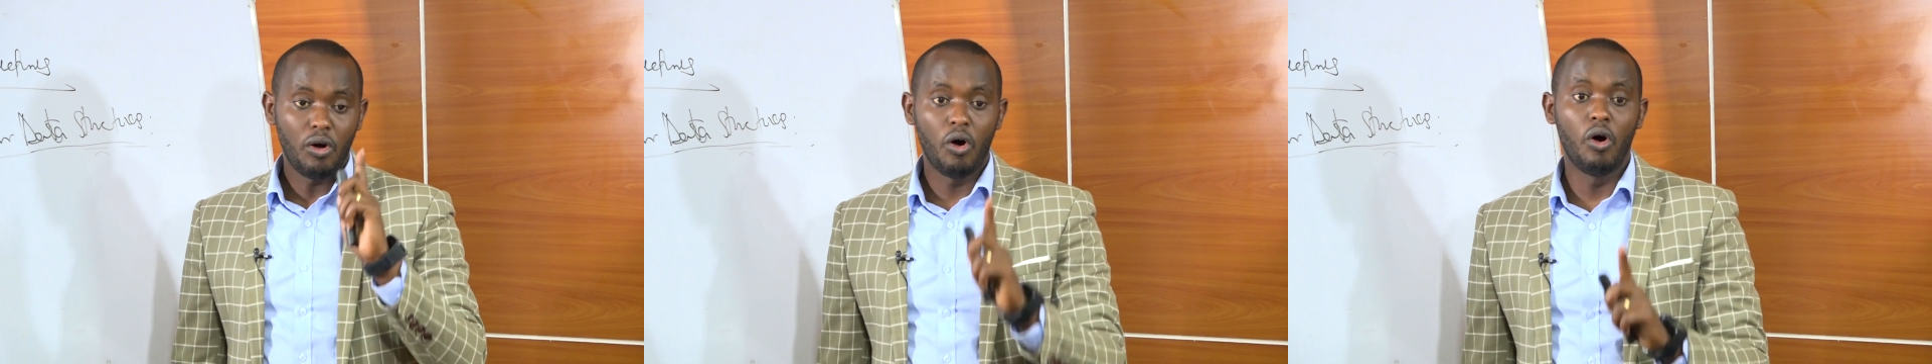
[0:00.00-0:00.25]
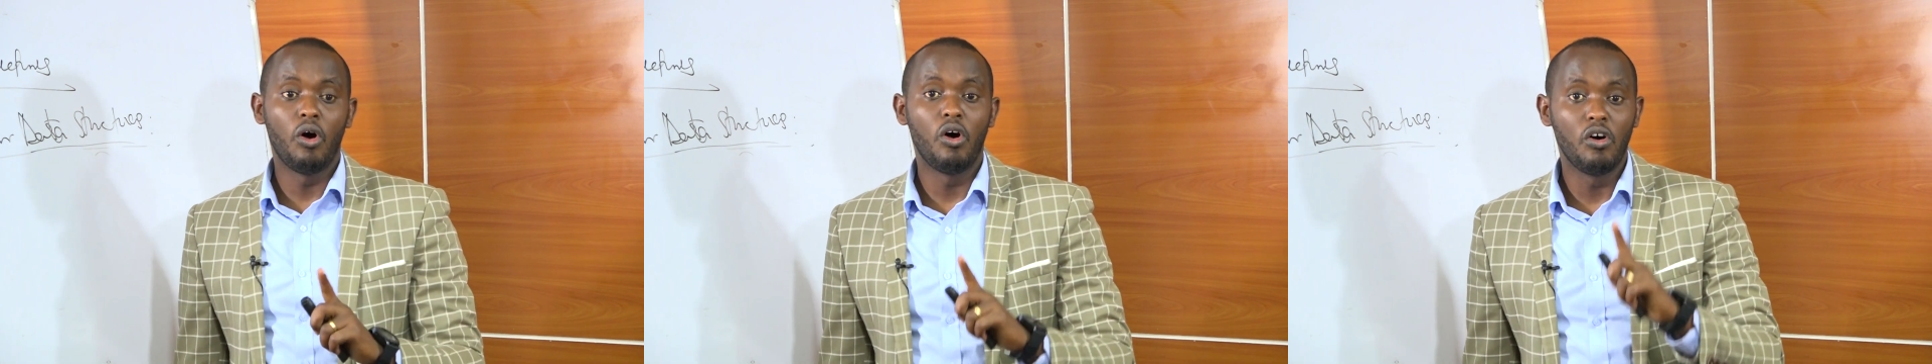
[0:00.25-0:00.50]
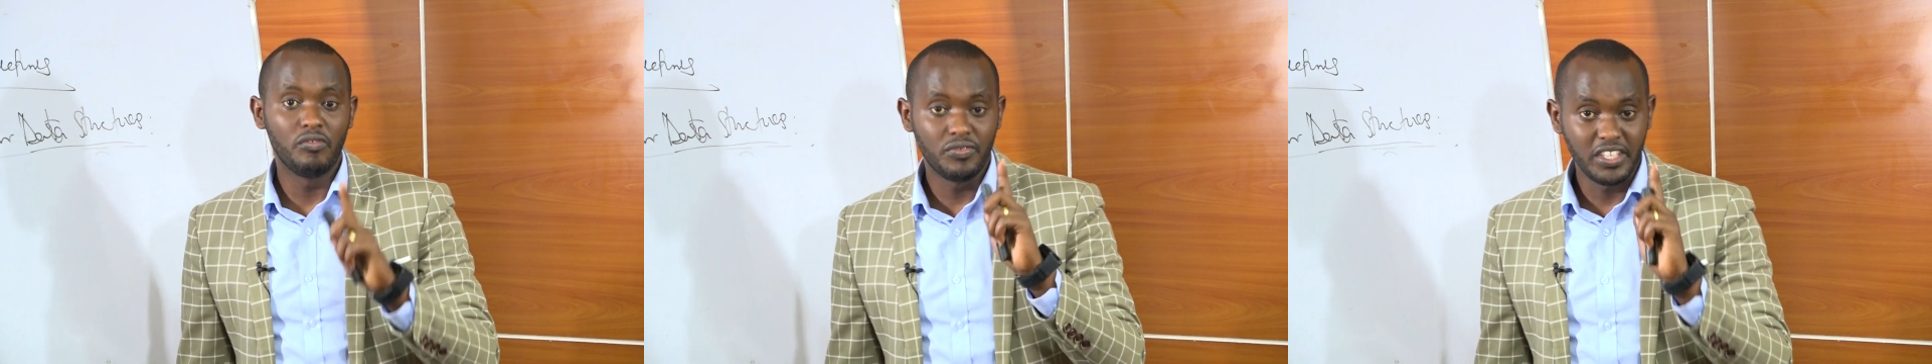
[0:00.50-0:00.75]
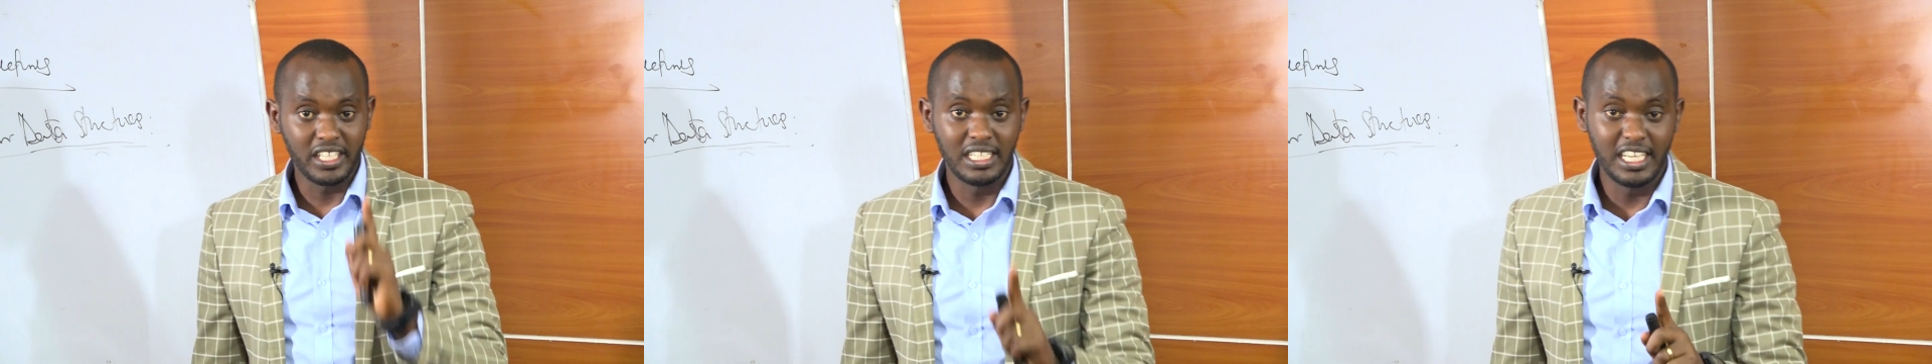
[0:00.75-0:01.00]

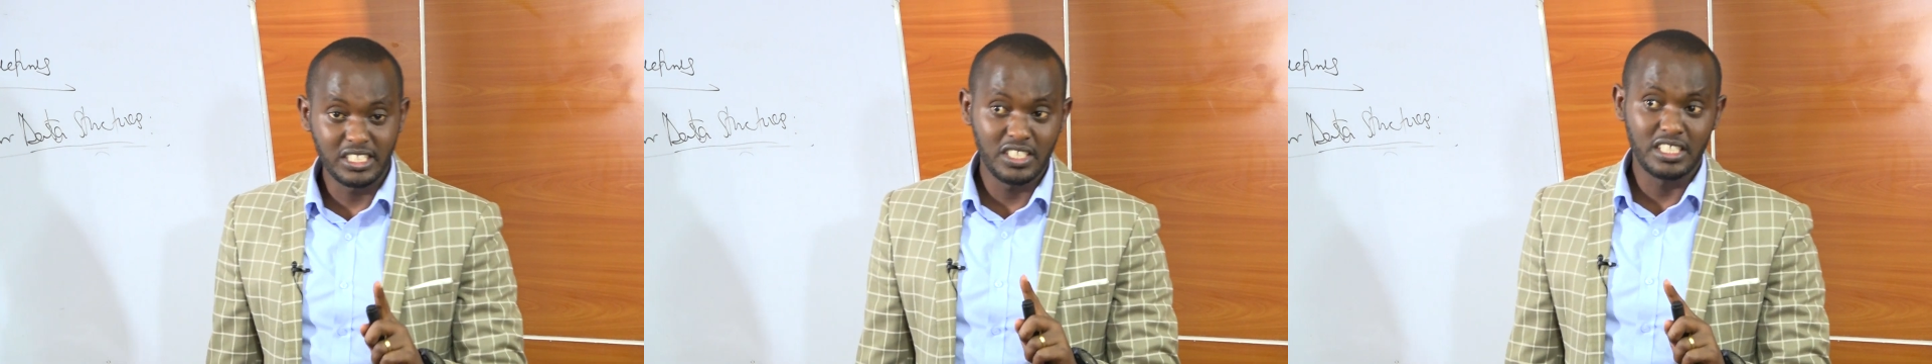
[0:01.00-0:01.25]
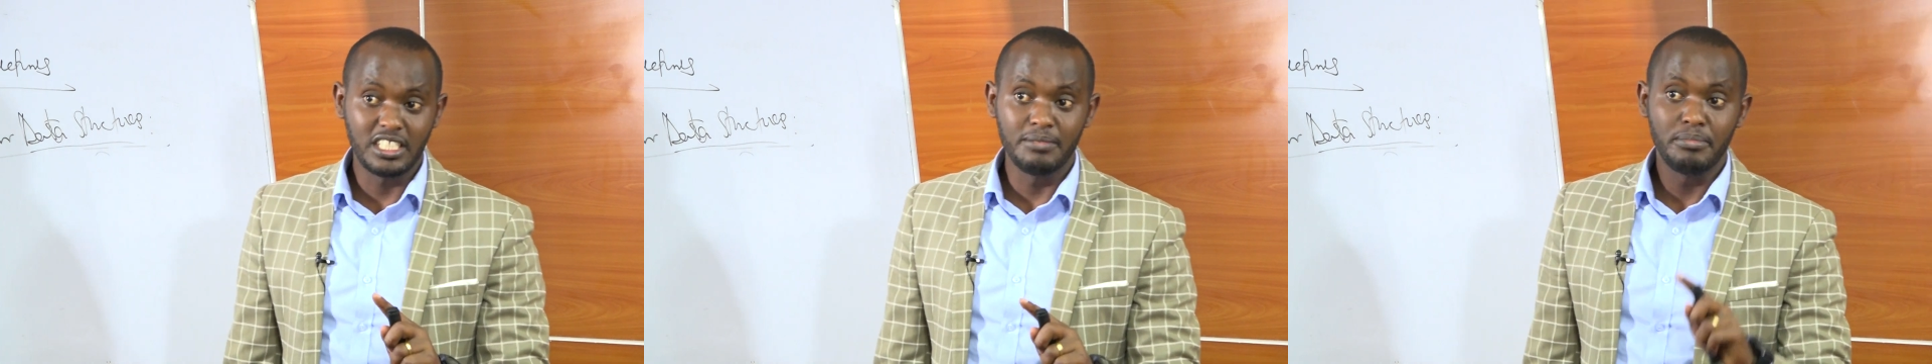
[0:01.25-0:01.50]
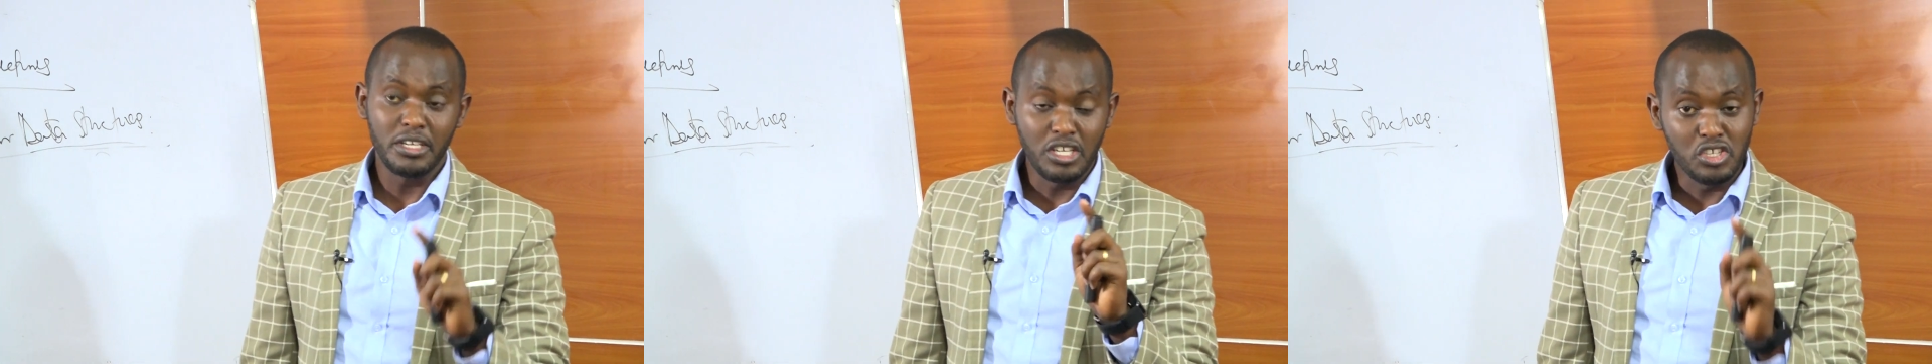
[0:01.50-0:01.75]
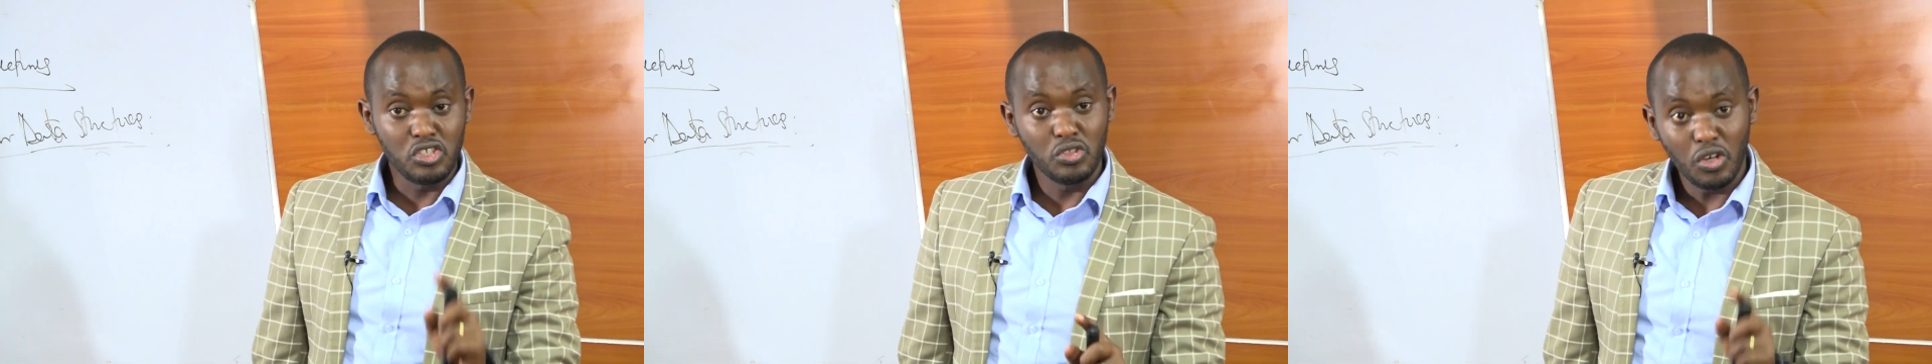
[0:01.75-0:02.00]
of the relationship
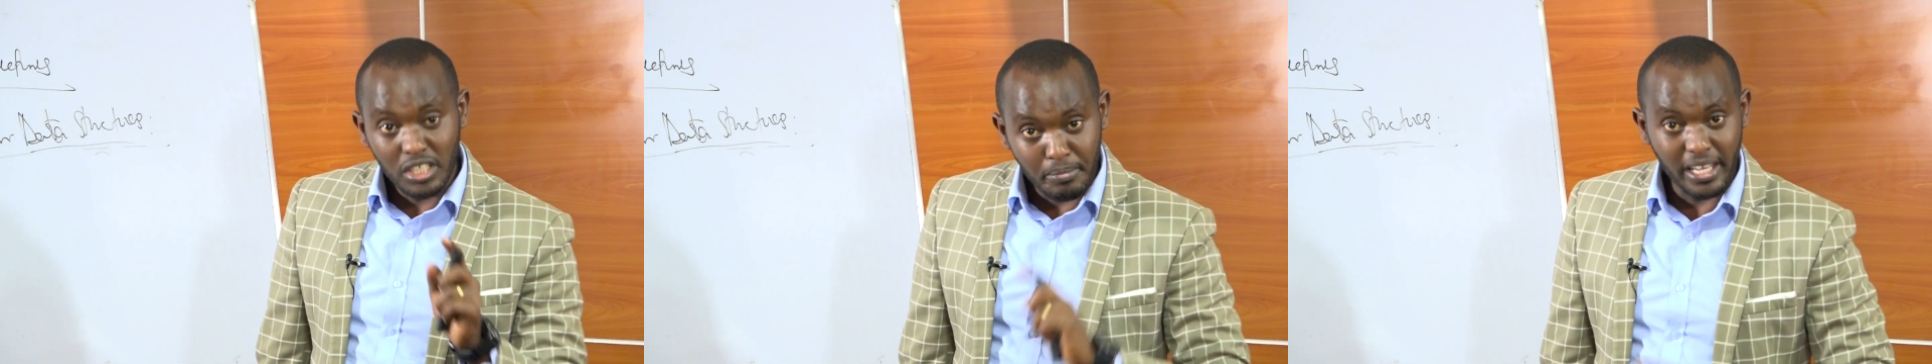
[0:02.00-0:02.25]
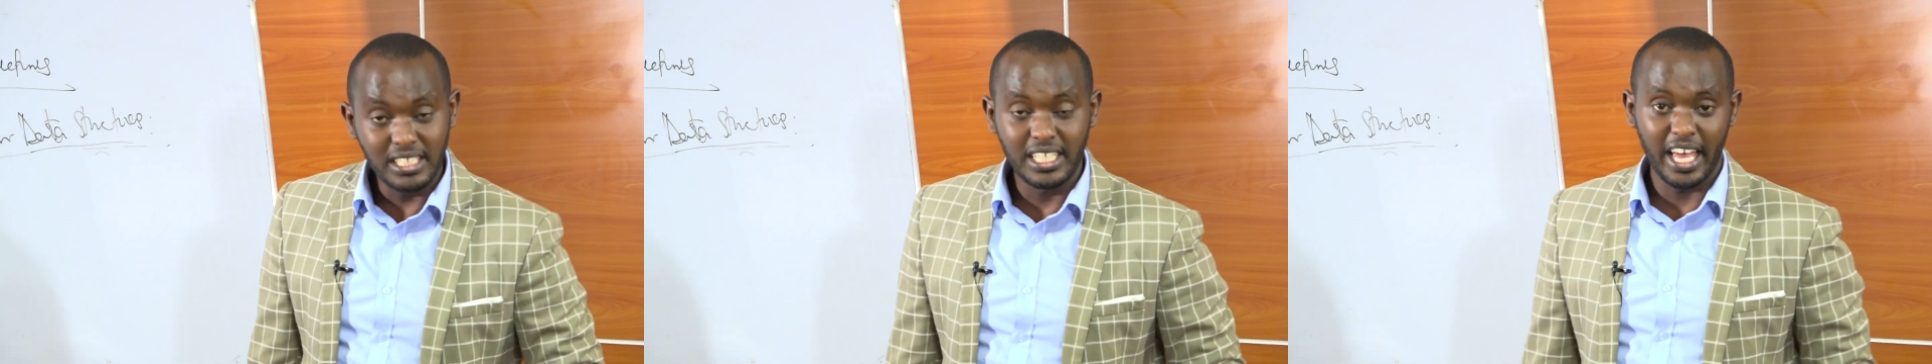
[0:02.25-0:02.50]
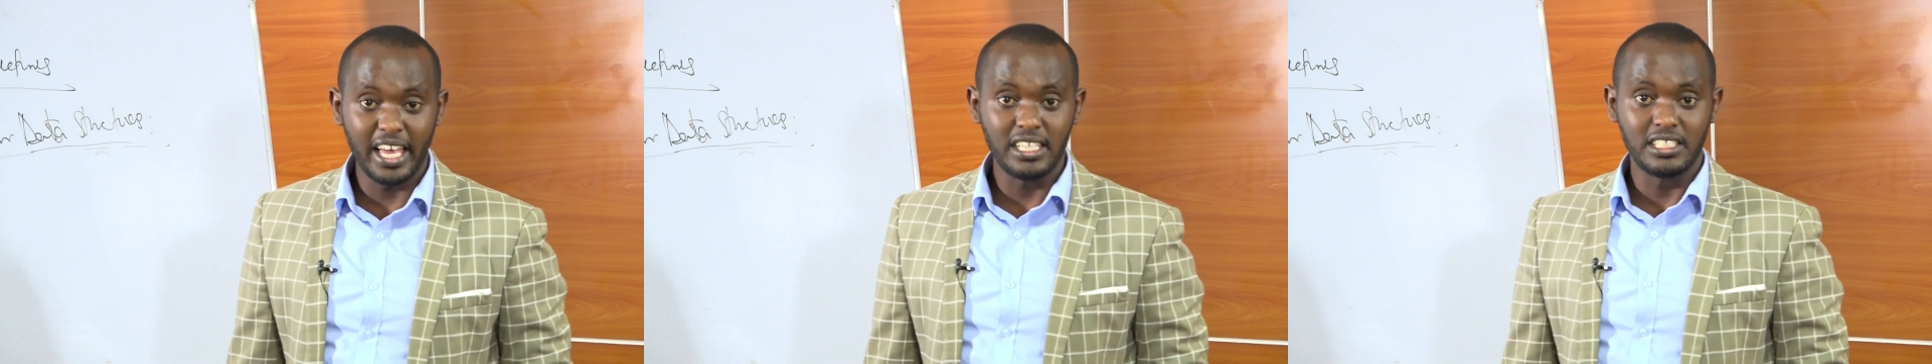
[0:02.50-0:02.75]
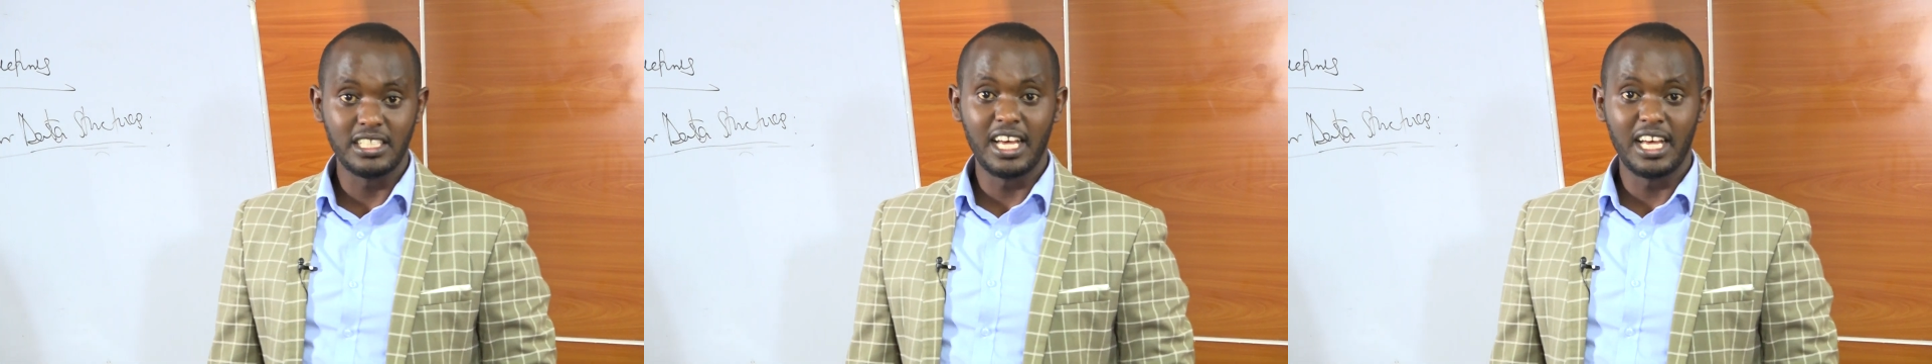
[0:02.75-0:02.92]
is not maintained.